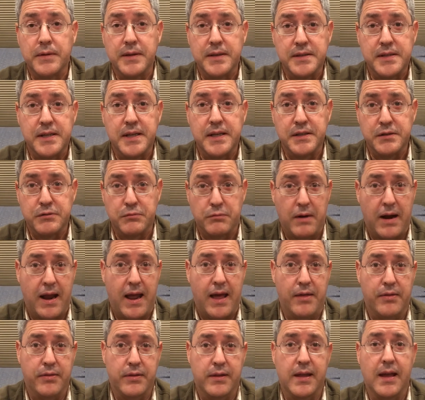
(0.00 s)
is His
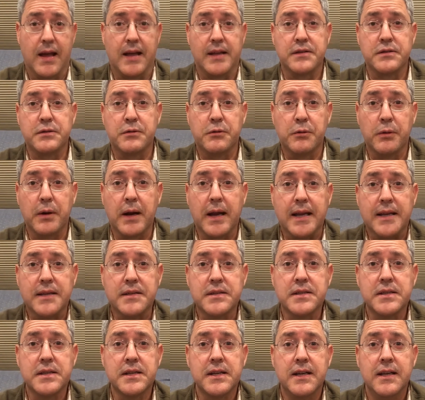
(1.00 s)
wrath, God's
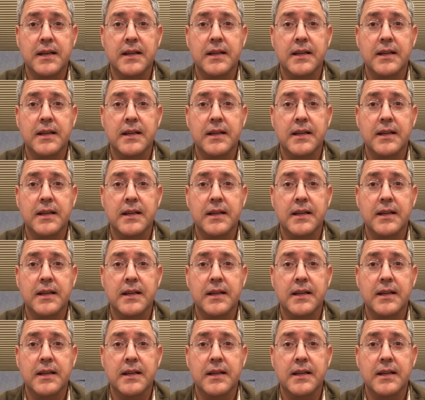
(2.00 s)
grace